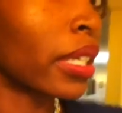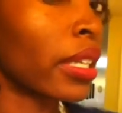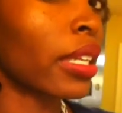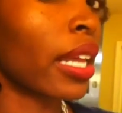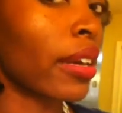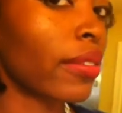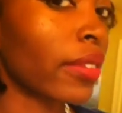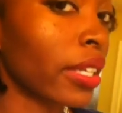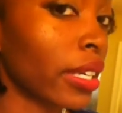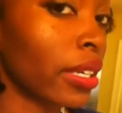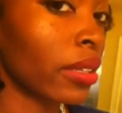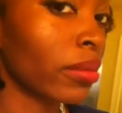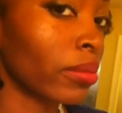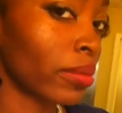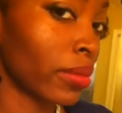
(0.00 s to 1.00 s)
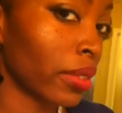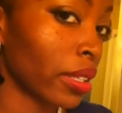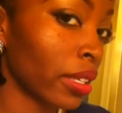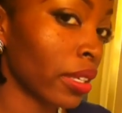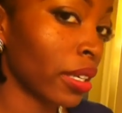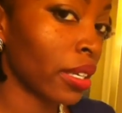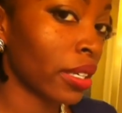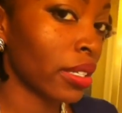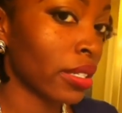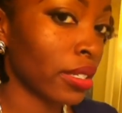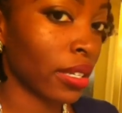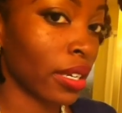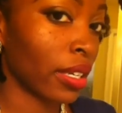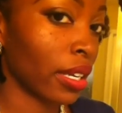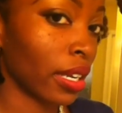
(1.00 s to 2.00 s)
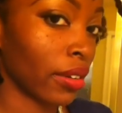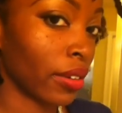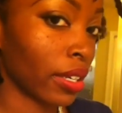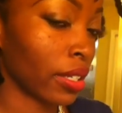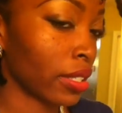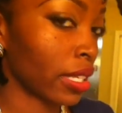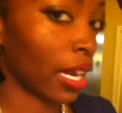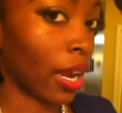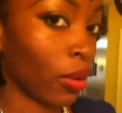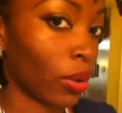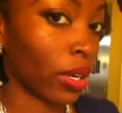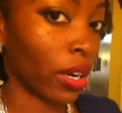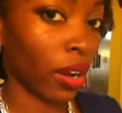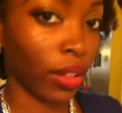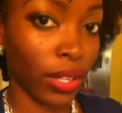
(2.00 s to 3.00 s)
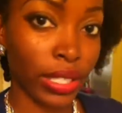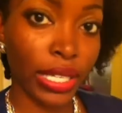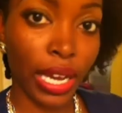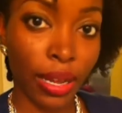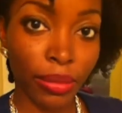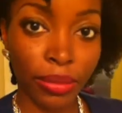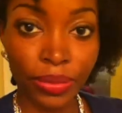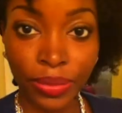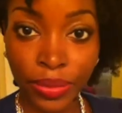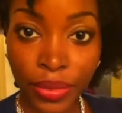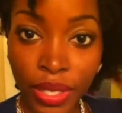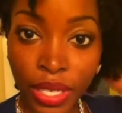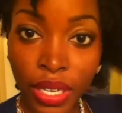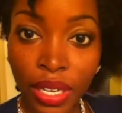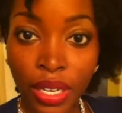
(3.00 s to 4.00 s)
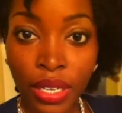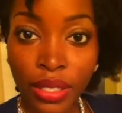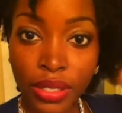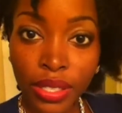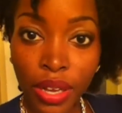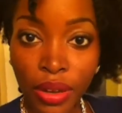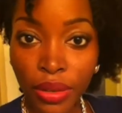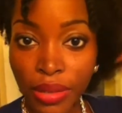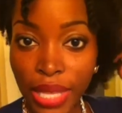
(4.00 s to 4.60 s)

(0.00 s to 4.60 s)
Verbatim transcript: lovely studded earrings that I wear all the time. So